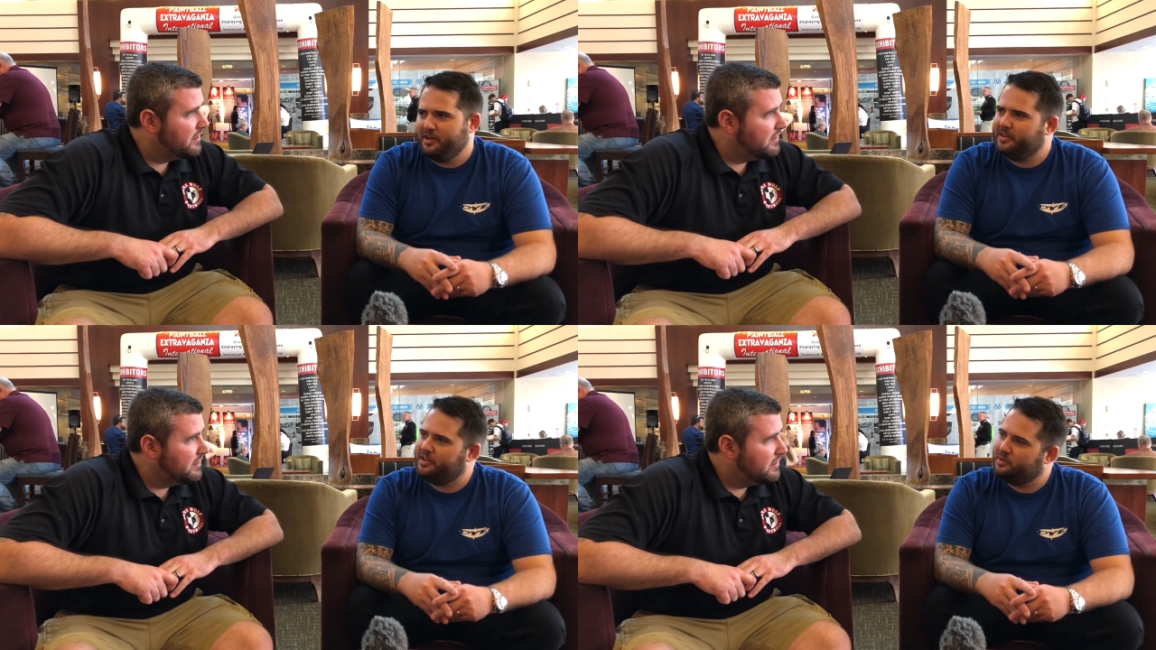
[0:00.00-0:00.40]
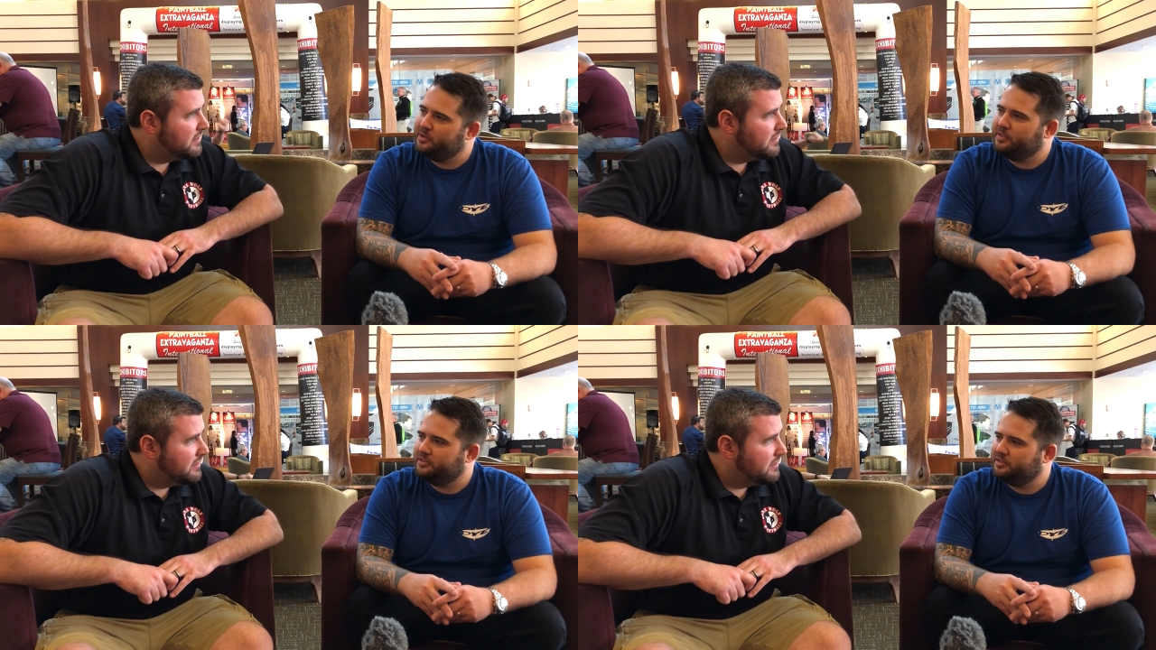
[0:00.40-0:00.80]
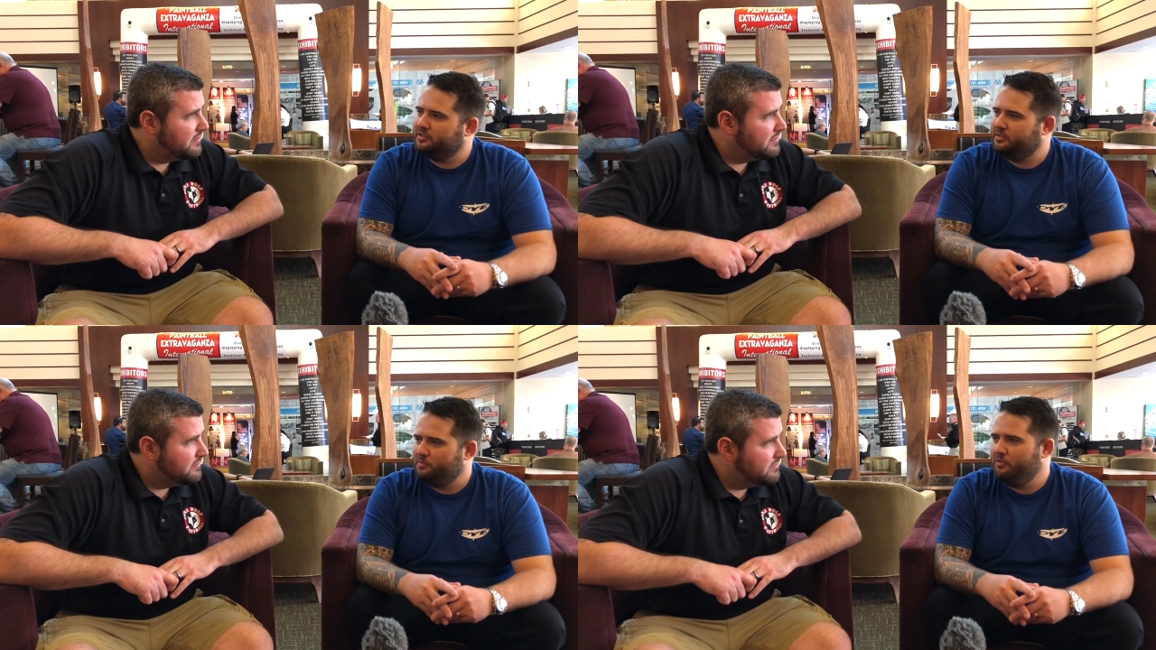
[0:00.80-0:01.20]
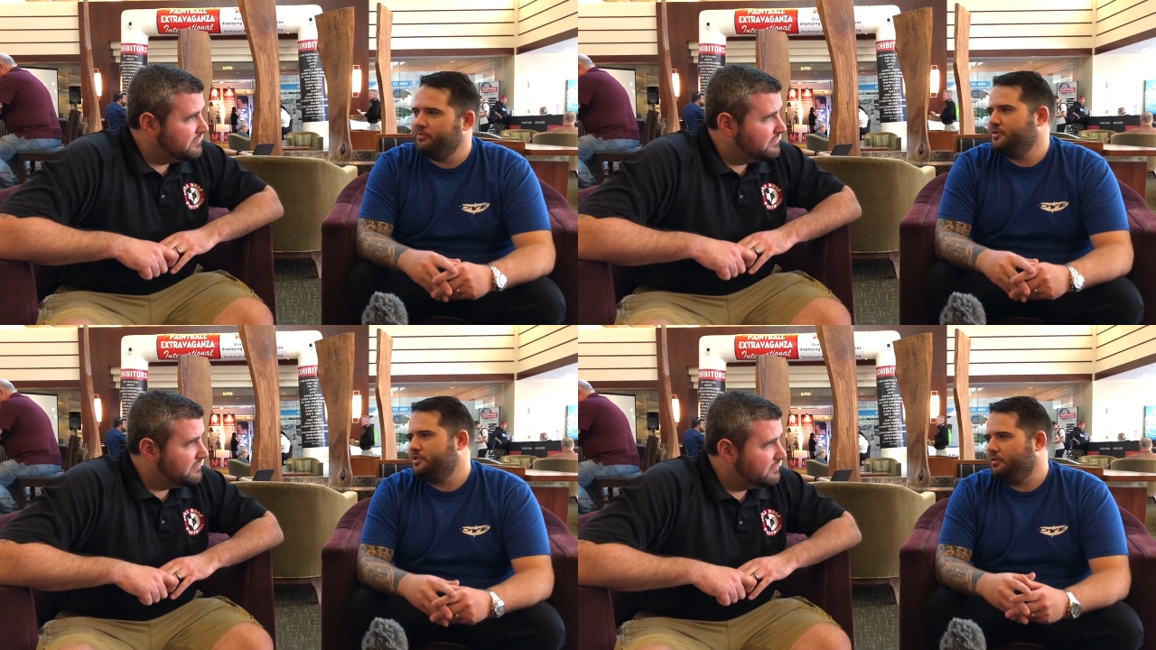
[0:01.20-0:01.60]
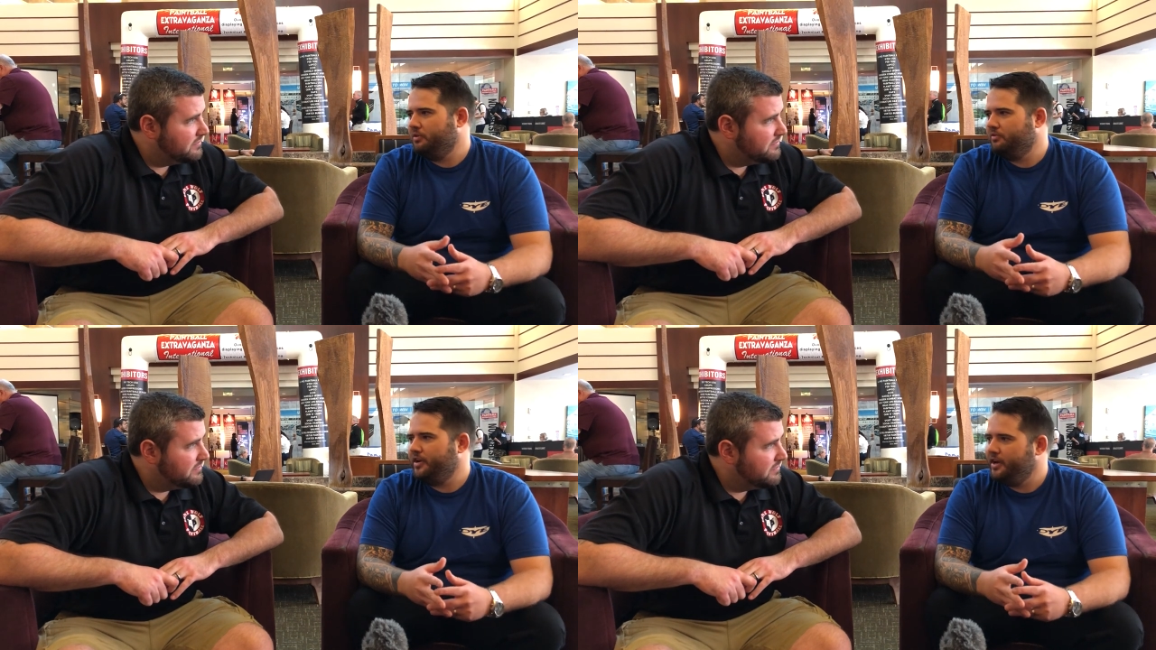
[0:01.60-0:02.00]
Speaker 1: work. They're like, you want to move from the
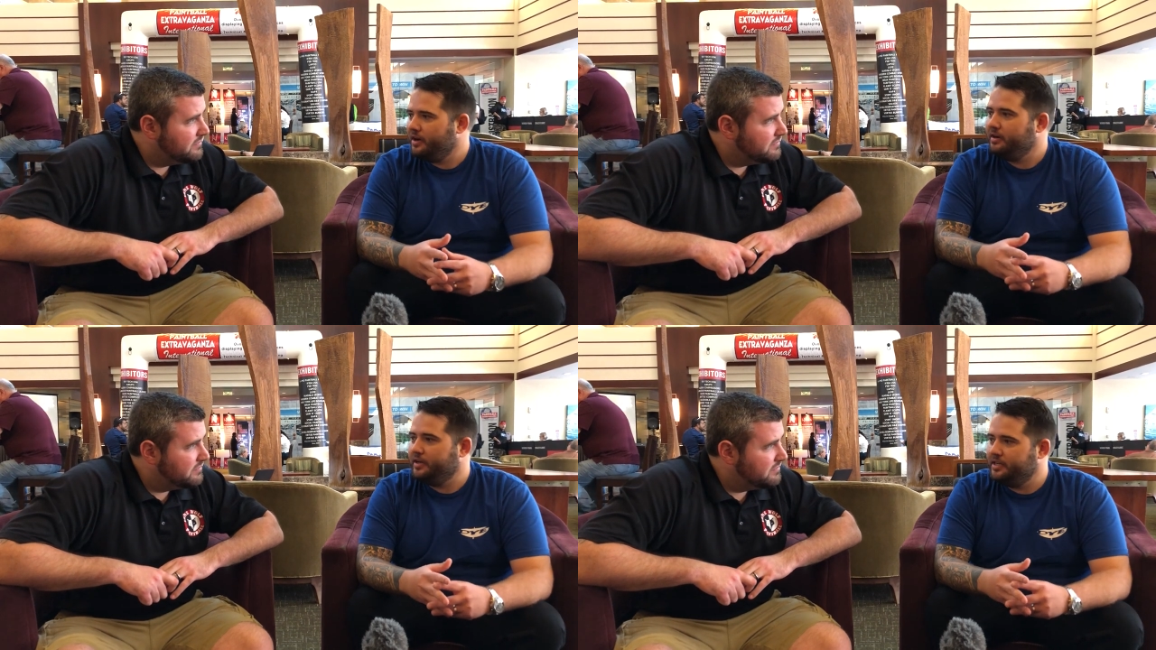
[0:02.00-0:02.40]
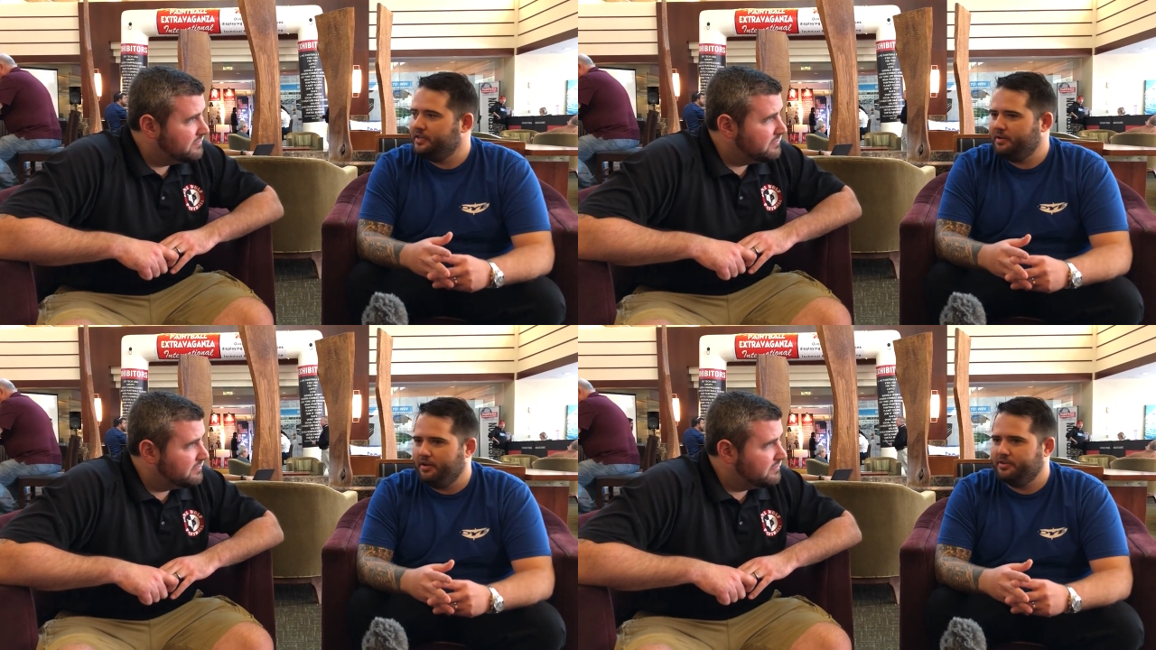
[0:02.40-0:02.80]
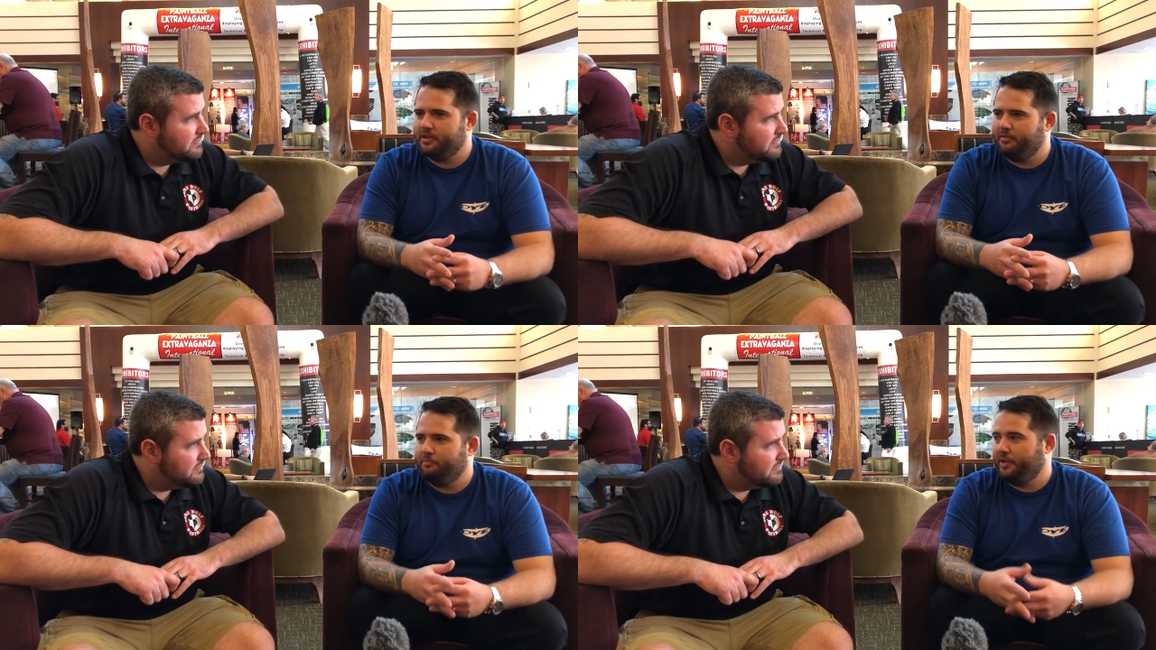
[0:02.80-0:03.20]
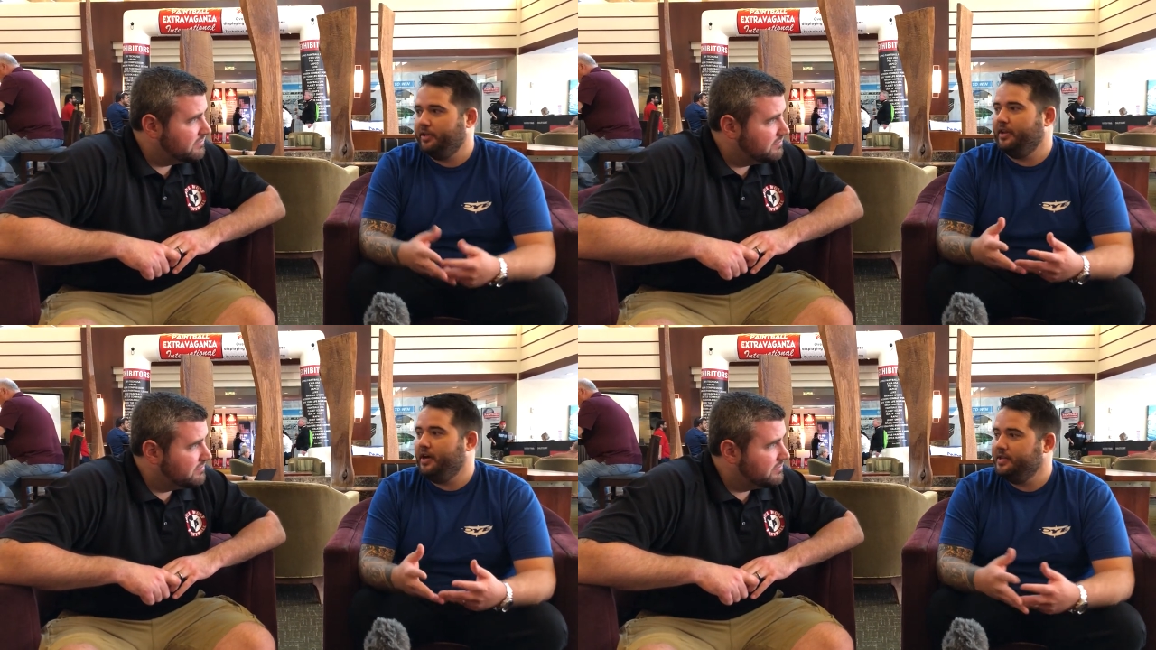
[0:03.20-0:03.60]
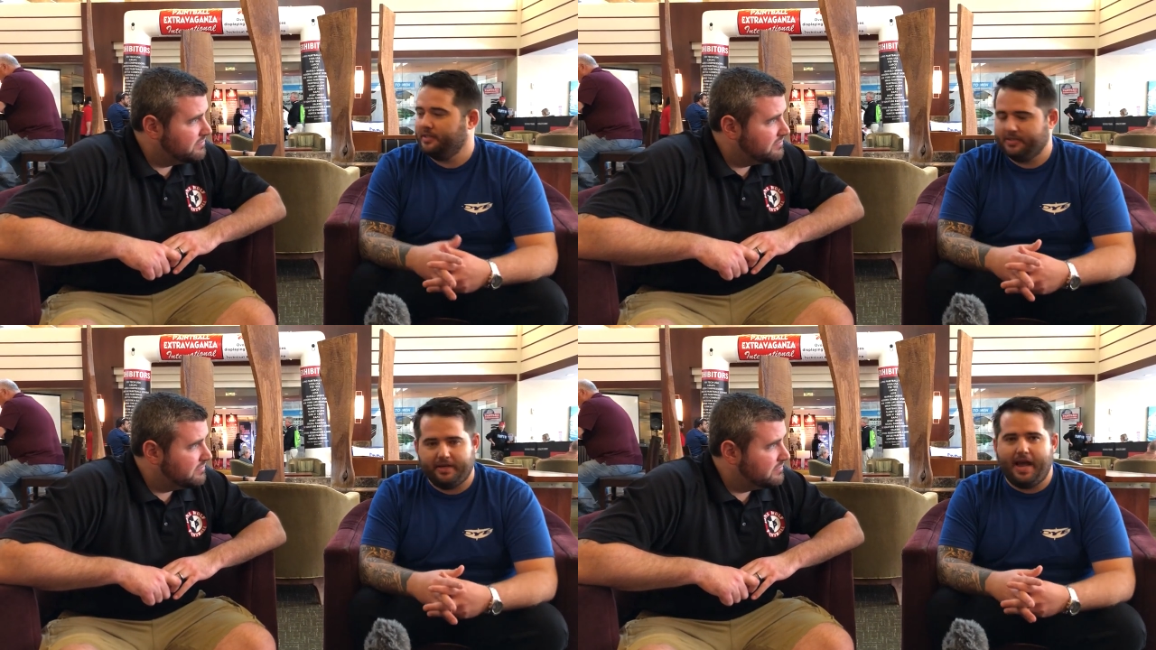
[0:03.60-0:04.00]
store over here and, and start building guns?
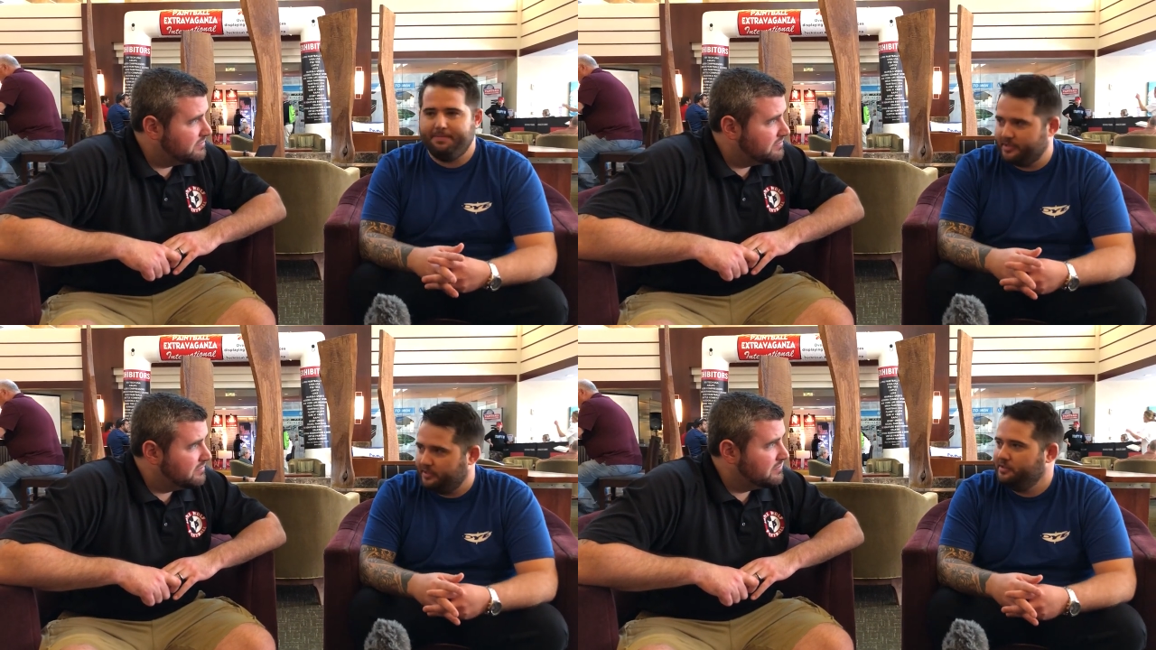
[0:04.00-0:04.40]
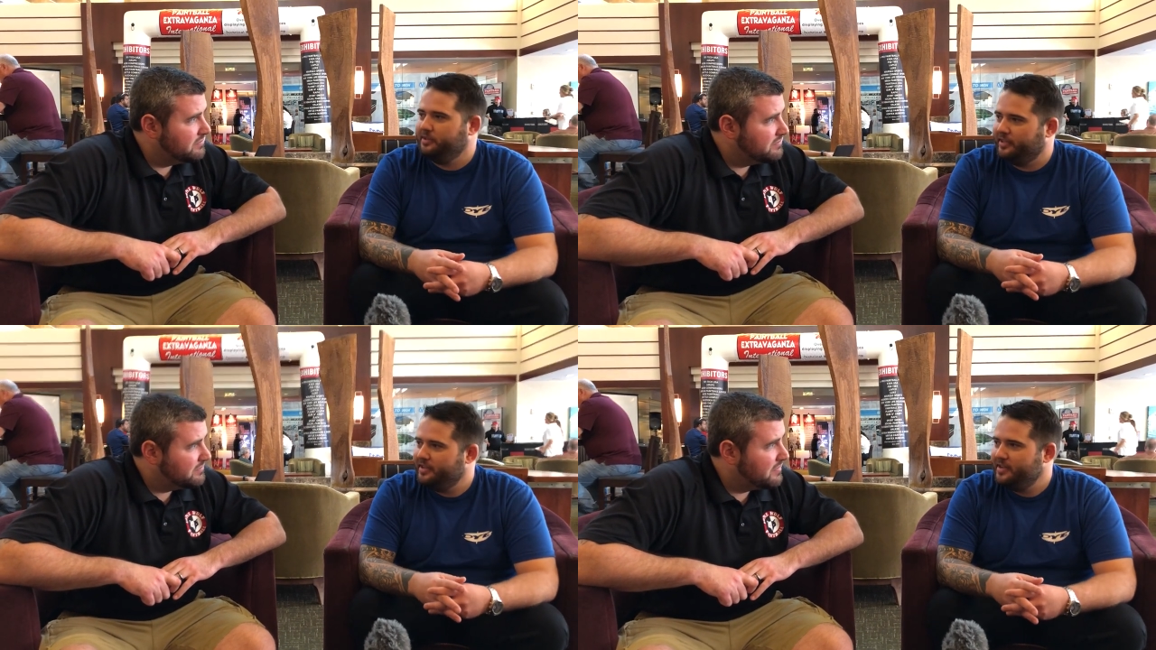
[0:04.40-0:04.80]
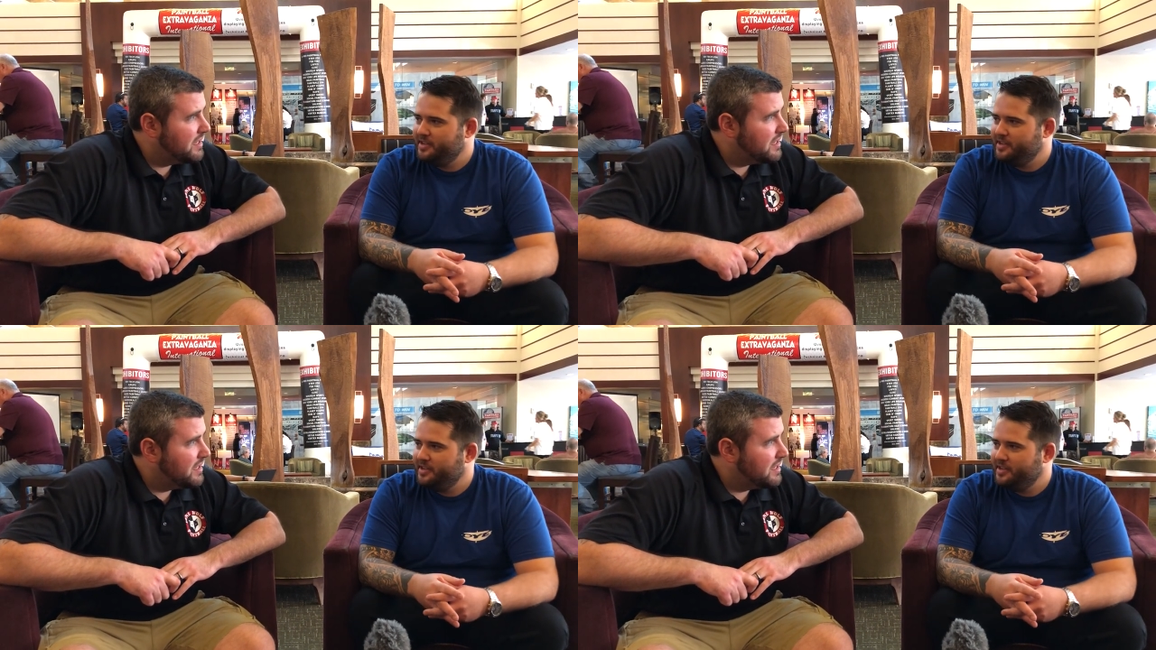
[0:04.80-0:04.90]
And I was like, absolutely.